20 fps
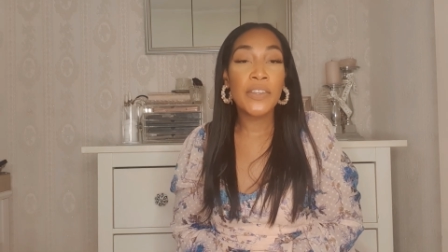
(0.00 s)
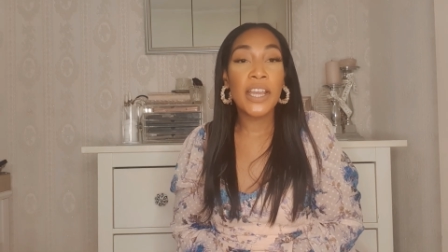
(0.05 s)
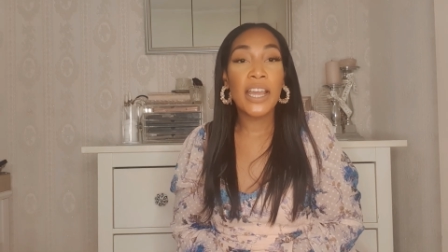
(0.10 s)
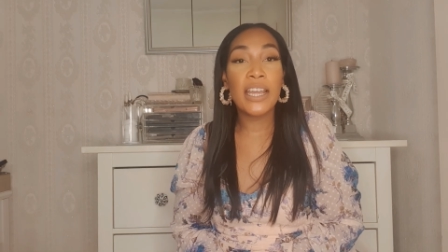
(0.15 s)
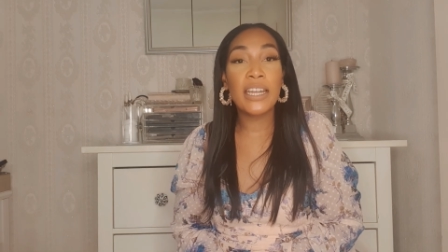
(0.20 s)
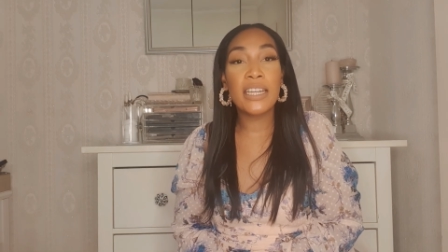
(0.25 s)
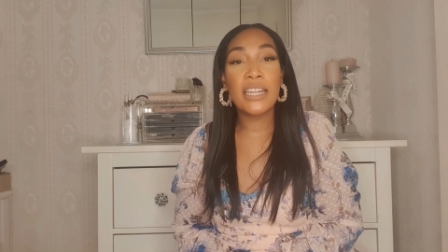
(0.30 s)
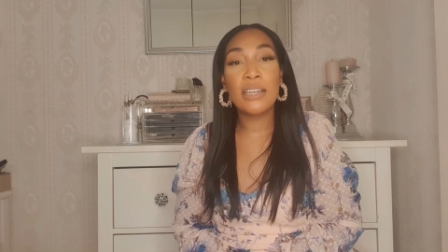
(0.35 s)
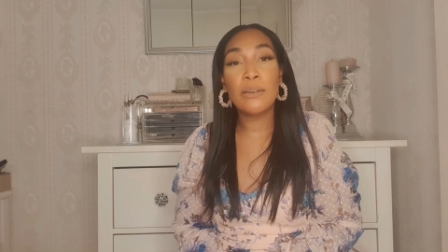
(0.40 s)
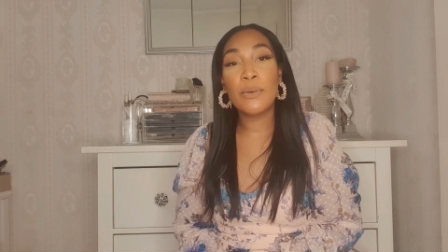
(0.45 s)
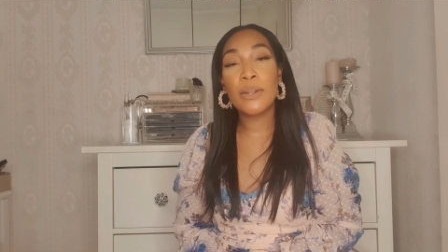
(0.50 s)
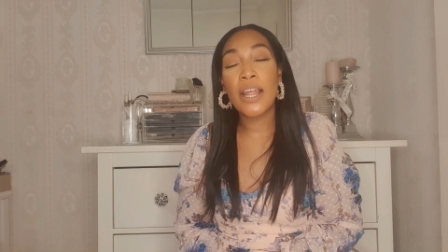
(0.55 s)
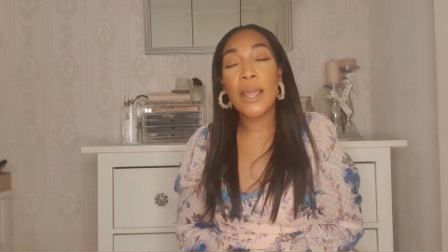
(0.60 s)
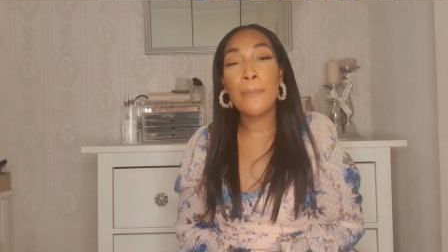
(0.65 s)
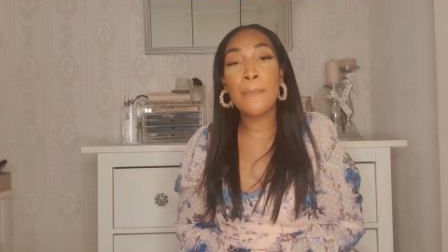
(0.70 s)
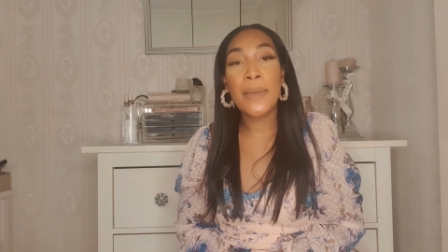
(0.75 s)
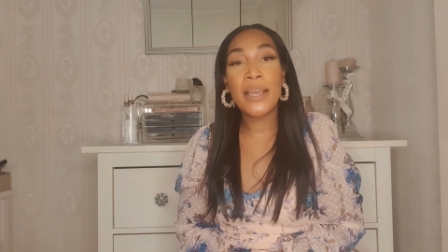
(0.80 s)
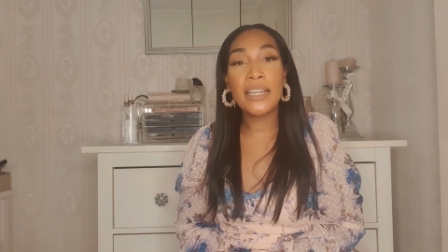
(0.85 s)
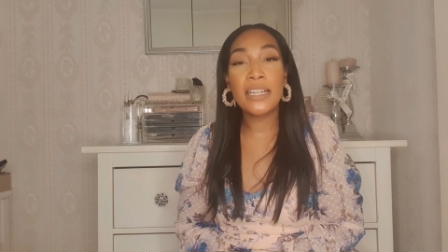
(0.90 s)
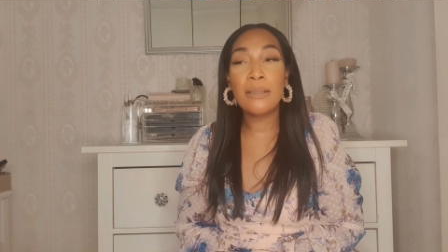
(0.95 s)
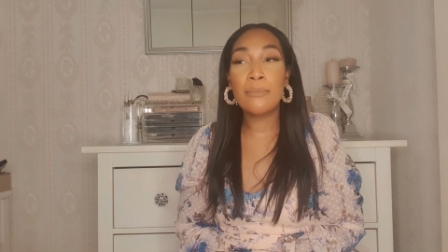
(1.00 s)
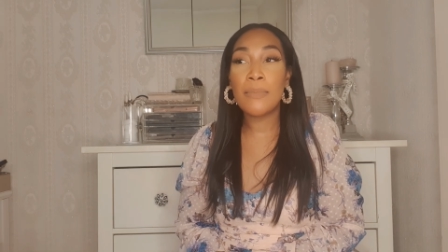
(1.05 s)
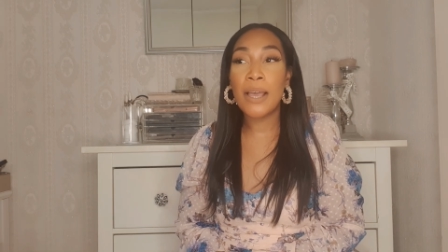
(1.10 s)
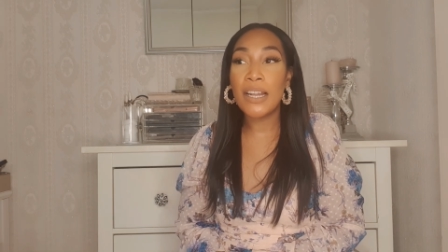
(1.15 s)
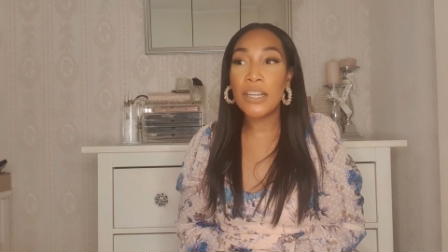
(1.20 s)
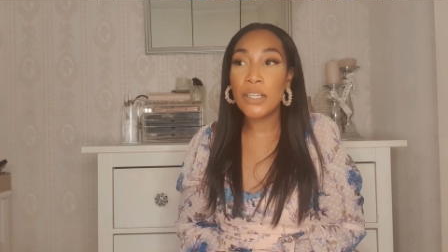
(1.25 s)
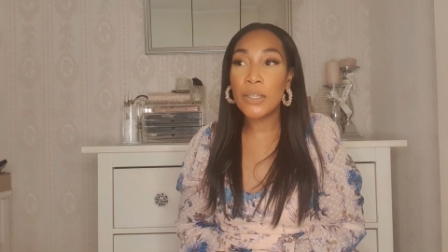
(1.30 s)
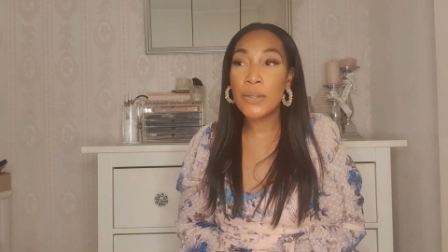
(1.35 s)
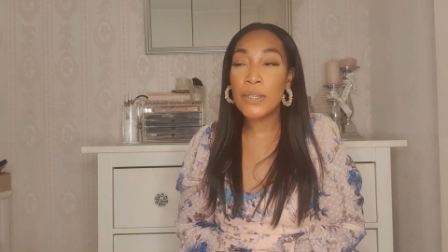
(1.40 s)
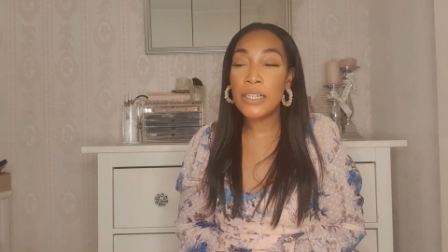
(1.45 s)
And then when I met
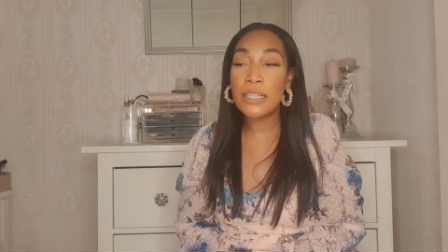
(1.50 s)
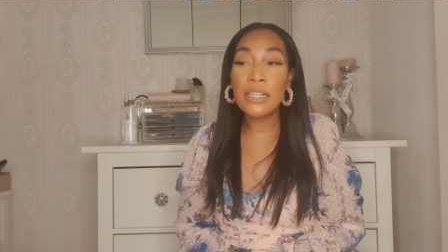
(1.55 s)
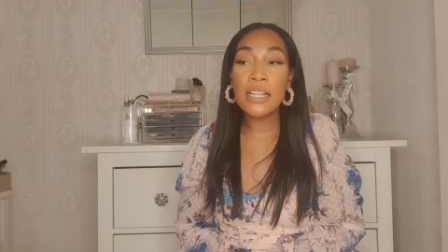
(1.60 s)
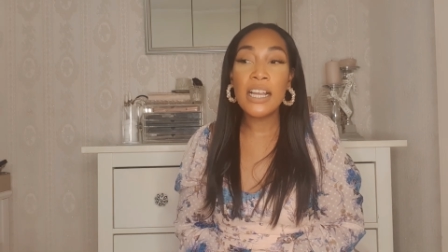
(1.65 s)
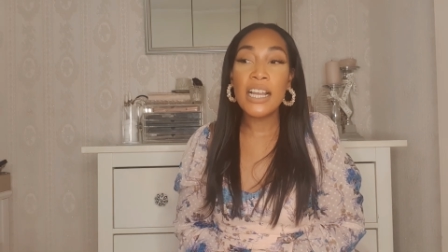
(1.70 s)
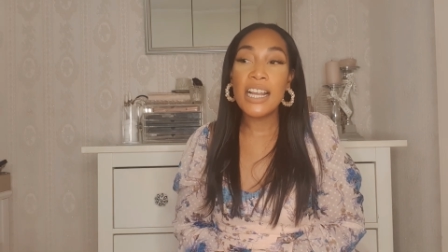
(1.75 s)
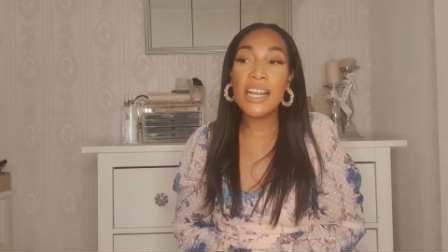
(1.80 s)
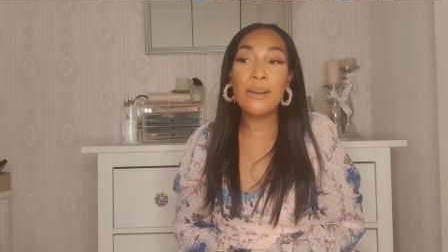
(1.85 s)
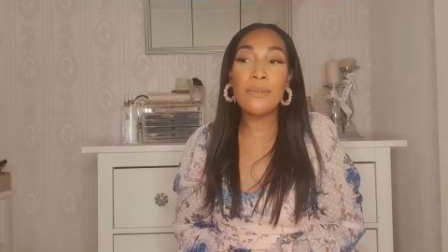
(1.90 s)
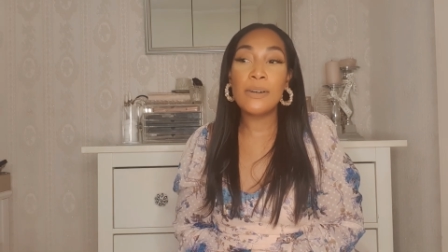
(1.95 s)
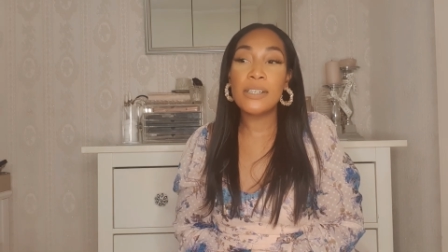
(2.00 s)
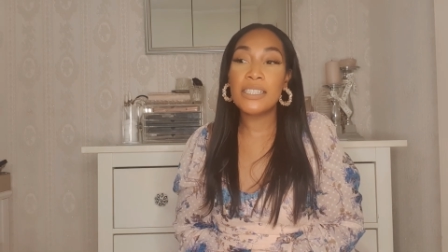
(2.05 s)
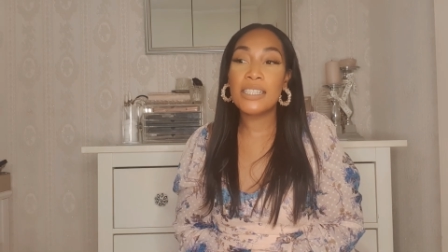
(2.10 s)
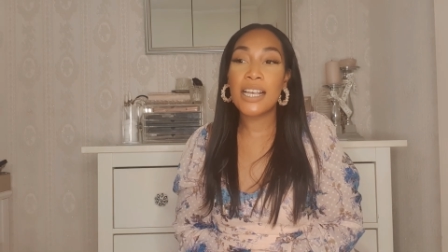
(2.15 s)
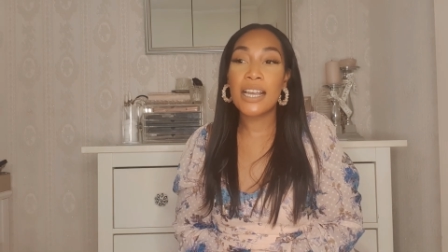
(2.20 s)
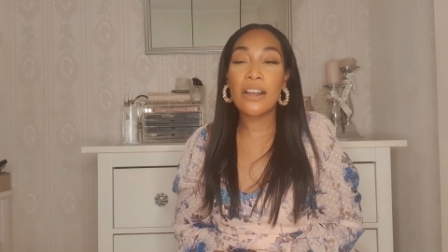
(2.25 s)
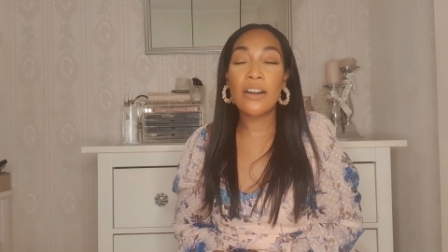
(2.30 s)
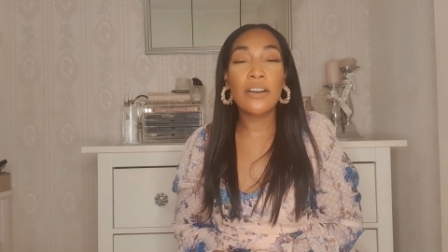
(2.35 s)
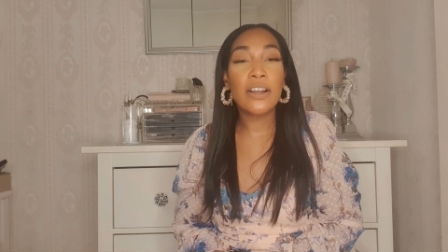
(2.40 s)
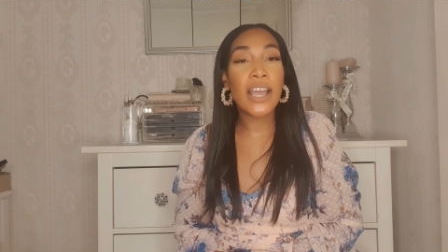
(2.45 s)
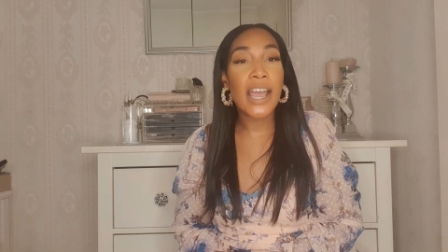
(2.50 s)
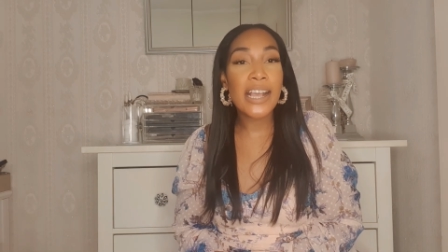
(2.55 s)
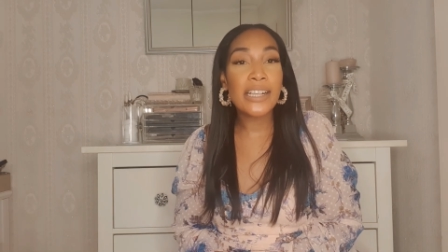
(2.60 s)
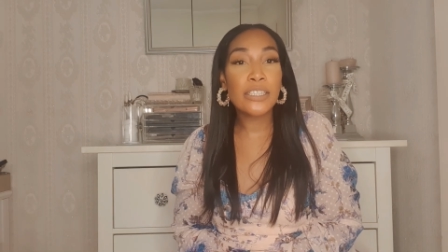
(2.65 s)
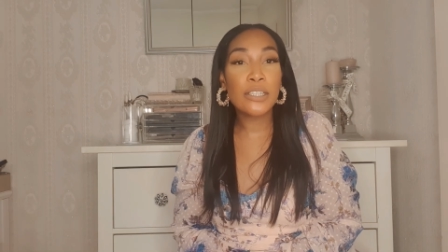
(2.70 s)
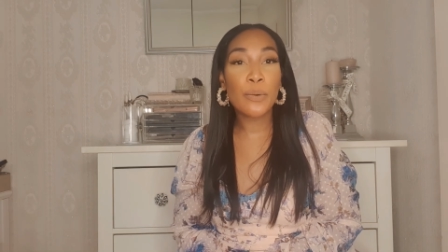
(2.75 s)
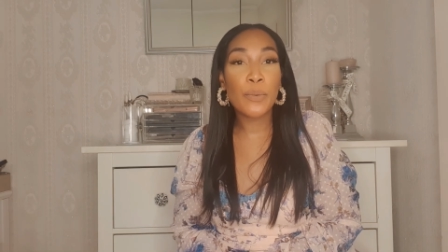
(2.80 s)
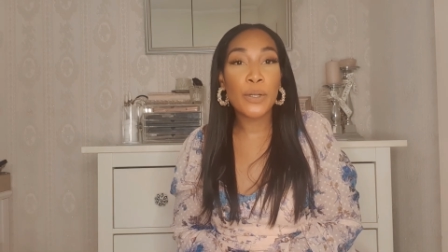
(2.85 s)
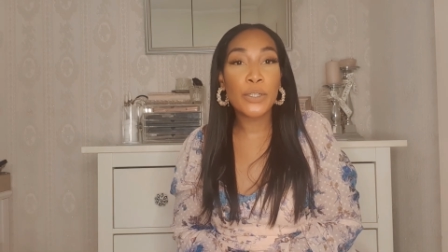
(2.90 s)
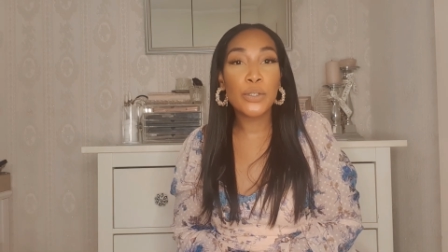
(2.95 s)
Emmanuel, it was like, okay,
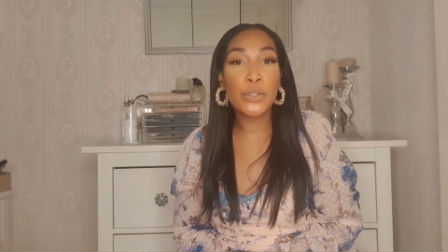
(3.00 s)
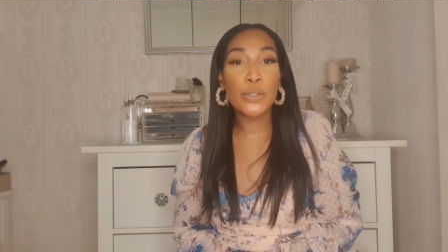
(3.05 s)
so what do